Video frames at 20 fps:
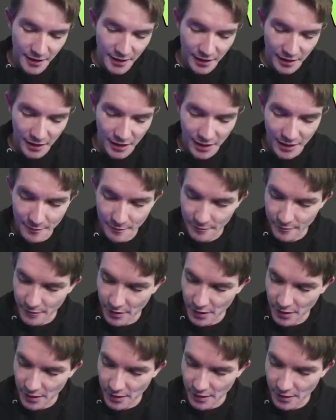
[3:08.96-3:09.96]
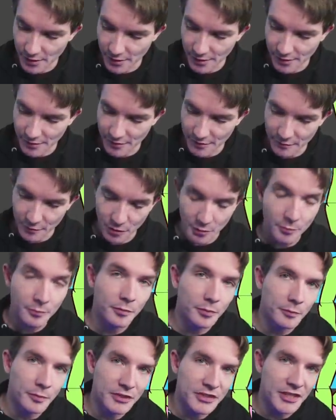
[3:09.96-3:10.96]
I'm
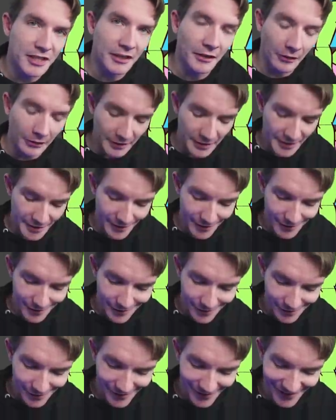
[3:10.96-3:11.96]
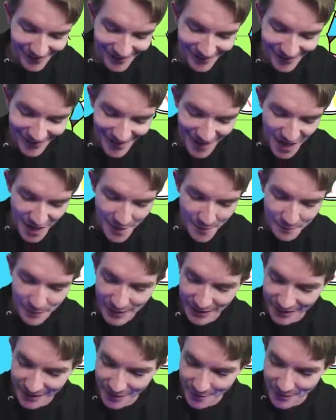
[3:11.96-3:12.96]
particularly...
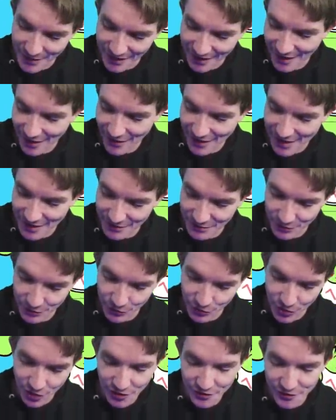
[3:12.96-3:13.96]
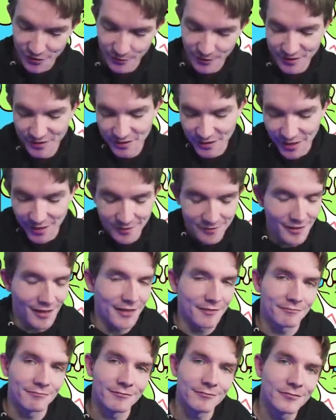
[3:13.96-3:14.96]
picky about how hands are drawn, so I
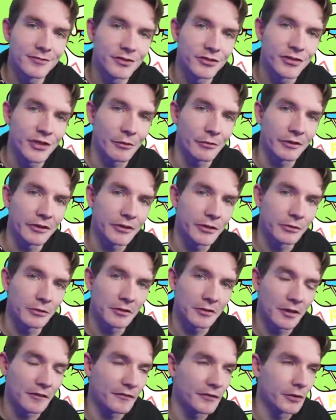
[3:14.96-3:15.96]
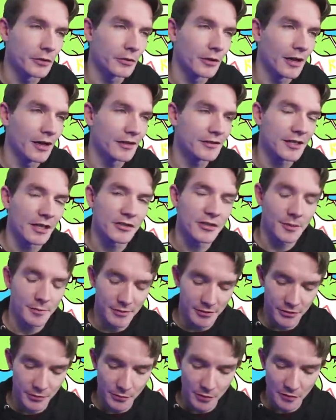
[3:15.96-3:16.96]
generally do a few touch-ups
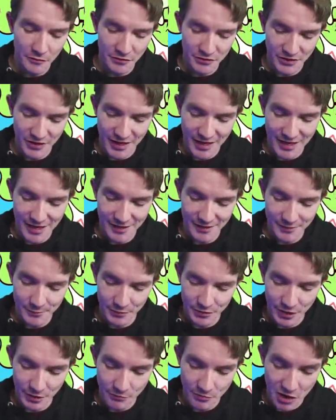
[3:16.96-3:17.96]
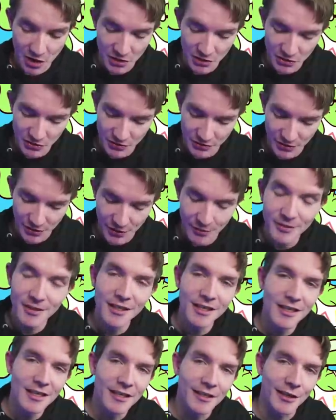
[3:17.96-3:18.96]
and do-overs on hands, which I rush, so,
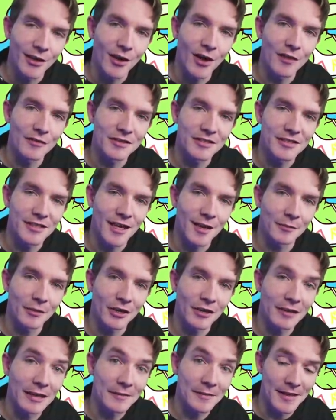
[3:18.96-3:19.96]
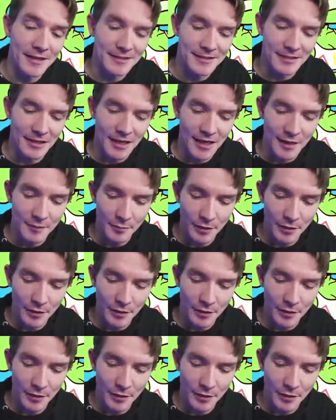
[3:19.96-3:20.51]
you know, obviously I'm gonna let that slide.